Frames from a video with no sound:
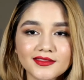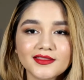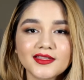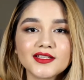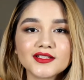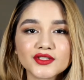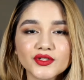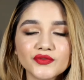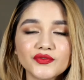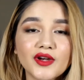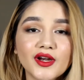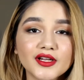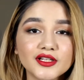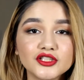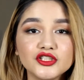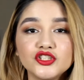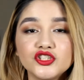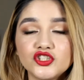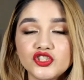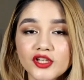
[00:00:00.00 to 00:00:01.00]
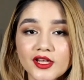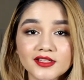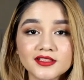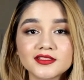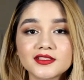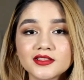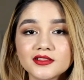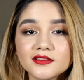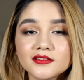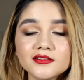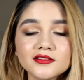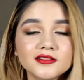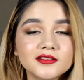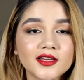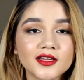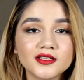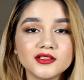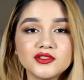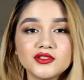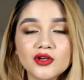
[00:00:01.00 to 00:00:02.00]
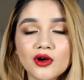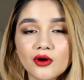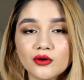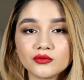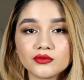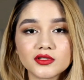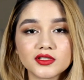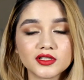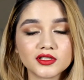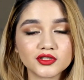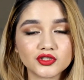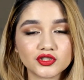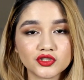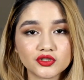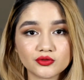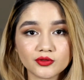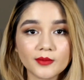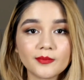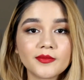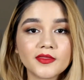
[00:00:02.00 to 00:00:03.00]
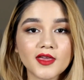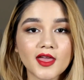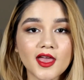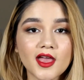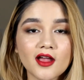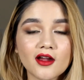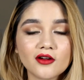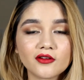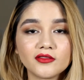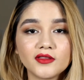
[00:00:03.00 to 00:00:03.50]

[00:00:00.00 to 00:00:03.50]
These are very gentle. They don't strip the hair.